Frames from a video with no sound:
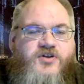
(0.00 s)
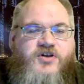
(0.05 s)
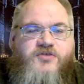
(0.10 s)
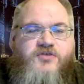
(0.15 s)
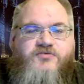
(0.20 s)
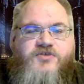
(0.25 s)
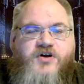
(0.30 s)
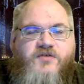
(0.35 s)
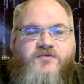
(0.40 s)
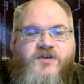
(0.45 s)

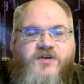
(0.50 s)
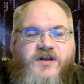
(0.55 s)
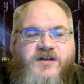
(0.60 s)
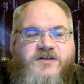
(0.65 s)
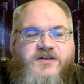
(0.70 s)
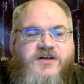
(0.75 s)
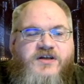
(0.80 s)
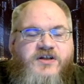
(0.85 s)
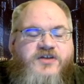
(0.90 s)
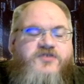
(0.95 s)
you don't
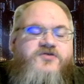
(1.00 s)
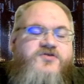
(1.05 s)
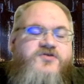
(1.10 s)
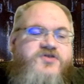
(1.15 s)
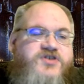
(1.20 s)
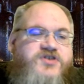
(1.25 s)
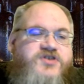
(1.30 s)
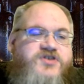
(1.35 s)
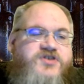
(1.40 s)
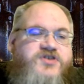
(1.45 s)
need to
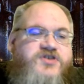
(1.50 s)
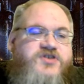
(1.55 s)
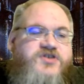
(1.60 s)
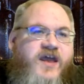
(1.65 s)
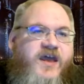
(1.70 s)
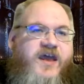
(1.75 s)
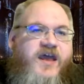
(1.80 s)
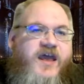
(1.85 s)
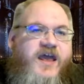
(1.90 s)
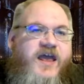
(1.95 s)
use,
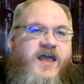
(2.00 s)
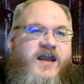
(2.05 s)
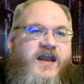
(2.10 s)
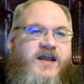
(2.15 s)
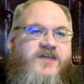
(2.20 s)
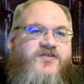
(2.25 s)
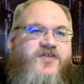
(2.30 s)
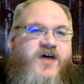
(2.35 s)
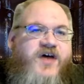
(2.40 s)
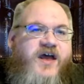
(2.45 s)

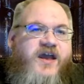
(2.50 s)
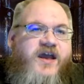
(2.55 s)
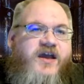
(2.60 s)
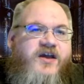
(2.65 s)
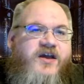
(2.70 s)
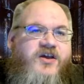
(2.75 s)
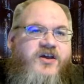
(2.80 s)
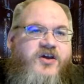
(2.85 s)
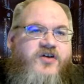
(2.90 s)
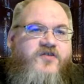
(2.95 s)
anything
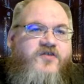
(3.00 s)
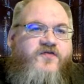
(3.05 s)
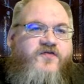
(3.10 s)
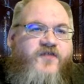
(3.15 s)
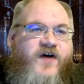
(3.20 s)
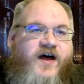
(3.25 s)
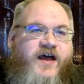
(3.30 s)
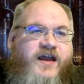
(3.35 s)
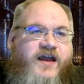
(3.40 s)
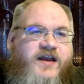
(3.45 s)
you
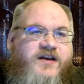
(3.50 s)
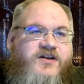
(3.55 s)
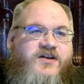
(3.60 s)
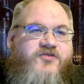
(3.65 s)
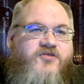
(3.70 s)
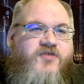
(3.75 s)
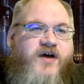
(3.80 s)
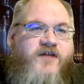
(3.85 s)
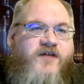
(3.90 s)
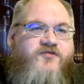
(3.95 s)
find
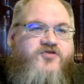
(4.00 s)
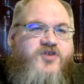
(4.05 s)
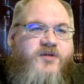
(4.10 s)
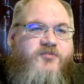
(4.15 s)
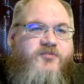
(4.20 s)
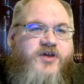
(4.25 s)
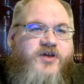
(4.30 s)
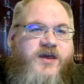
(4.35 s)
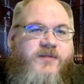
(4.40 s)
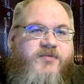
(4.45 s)
you have
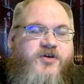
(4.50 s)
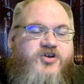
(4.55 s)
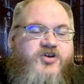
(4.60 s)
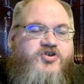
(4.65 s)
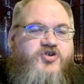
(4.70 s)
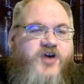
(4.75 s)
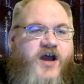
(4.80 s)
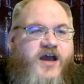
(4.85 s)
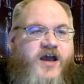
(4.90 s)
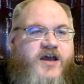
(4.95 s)
trouble keeping
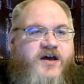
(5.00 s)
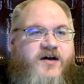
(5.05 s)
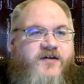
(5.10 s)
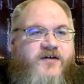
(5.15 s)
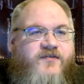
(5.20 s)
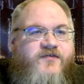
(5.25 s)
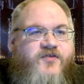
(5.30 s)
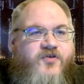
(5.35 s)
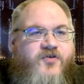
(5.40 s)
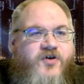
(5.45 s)
track
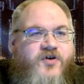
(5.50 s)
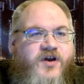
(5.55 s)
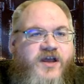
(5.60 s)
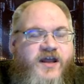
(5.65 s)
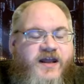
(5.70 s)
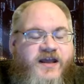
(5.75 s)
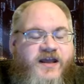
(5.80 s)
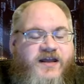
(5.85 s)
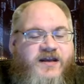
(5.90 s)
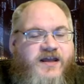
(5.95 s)
of or
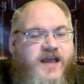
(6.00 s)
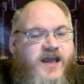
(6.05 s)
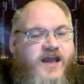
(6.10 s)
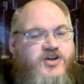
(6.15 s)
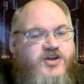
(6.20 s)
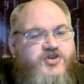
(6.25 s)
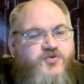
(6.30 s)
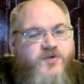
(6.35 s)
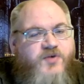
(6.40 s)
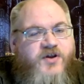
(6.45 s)
getting
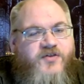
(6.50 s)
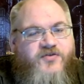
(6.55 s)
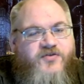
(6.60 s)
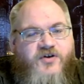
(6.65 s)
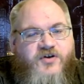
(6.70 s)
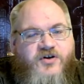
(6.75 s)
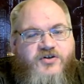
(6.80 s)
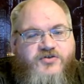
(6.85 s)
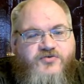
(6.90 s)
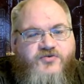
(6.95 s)
engaged with,
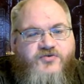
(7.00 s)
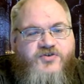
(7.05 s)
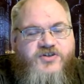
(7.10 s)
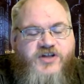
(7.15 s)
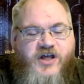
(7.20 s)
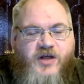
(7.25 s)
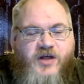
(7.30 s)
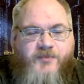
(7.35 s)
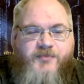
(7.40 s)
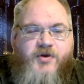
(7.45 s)
there are tools
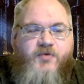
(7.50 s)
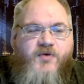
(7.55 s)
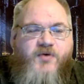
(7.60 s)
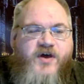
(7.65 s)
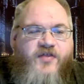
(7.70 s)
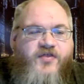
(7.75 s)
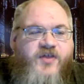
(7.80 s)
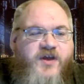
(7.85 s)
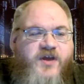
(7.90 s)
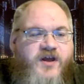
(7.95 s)
to help you
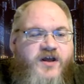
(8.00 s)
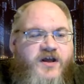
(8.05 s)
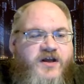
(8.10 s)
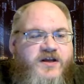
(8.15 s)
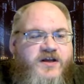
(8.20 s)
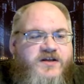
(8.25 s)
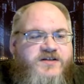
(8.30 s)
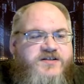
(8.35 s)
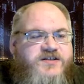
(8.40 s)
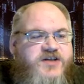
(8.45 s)
with.
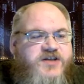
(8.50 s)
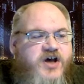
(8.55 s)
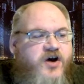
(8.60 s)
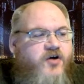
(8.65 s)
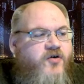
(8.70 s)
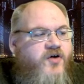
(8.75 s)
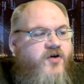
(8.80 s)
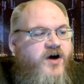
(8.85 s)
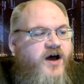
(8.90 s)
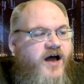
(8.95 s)

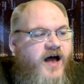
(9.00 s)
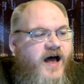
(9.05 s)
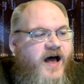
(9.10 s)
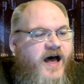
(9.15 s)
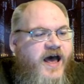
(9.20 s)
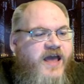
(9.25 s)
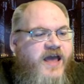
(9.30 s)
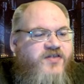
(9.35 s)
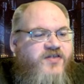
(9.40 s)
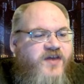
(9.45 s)
So
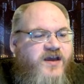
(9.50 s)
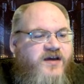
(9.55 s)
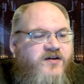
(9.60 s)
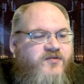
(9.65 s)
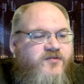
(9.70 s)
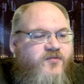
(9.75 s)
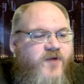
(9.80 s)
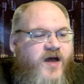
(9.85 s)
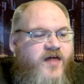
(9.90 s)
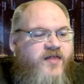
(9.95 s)
I think
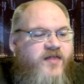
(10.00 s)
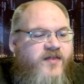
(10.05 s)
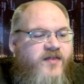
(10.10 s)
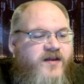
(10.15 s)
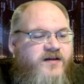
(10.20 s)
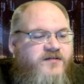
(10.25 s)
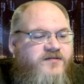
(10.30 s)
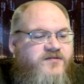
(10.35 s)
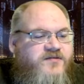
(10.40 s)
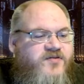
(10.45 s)
rather
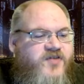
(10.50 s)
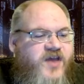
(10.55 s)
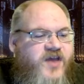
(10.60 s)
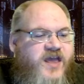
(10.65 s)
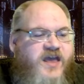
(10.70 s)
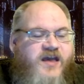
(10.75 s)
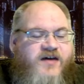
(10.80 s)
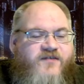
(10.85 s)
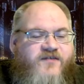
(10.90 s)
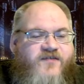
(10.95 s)
than
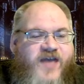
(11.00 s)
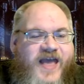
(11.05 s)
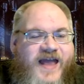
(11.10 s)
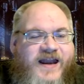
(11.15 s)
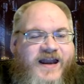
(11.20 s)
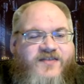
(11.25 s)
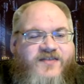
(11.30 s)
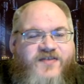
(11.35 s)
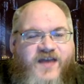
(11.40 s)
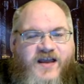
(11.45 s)
thinking of
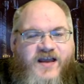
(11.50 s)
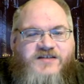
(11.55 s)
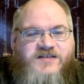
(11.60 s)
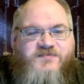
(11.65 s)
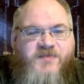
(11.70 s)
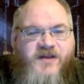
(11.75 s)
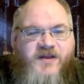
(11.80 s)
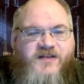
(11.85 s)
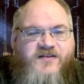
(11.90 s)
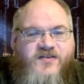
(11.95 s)
anything
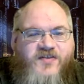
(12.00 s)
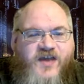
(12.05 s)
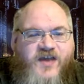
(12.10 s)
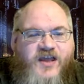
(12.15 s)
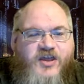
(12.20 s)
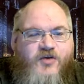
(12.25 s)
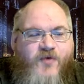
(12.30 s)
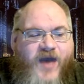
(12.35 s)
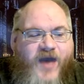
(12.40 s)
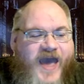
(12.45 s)
as being the
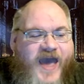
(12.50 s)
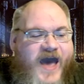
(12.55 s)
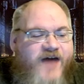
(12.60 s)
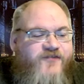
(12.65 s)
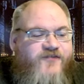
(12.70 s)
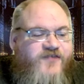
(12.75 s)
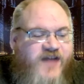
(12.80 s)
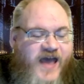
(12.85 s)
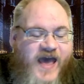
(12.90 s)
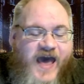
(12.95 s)
thing you
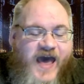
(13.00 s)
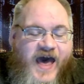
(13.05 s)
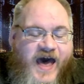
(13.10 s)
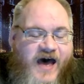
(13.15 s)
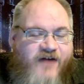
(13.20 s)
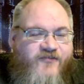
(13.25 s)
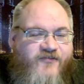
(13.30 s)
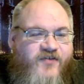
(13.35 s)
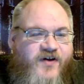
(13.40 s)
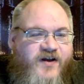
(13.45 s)
have to
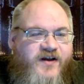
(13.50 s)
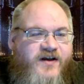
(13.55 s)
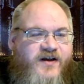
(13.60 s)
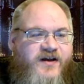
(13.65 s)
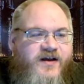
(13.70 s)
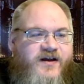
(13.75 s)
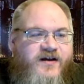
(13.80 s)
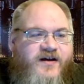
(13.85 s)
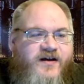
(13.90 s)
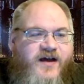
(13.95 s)
have
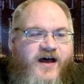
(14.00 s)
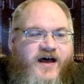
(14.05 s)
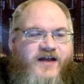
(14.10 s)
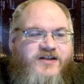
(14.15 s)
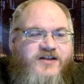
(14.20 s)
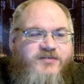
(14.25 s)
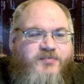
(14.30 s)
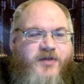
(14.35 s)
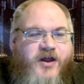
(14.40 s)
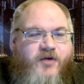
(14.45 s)

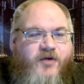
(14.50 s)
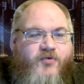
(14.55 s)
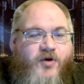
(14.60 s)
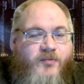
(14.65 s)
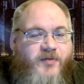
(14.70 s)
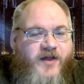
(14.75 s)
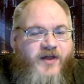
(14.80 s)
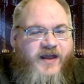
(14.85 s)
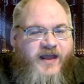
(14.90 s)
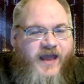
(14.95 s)
uh, to play a
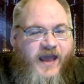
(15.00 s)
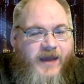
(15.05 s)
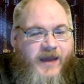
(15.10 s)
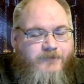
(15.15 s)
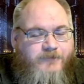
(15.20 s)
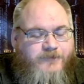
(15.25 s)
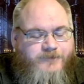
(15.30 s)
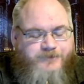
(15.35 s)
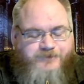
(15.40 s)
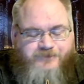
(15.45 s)
role playing game,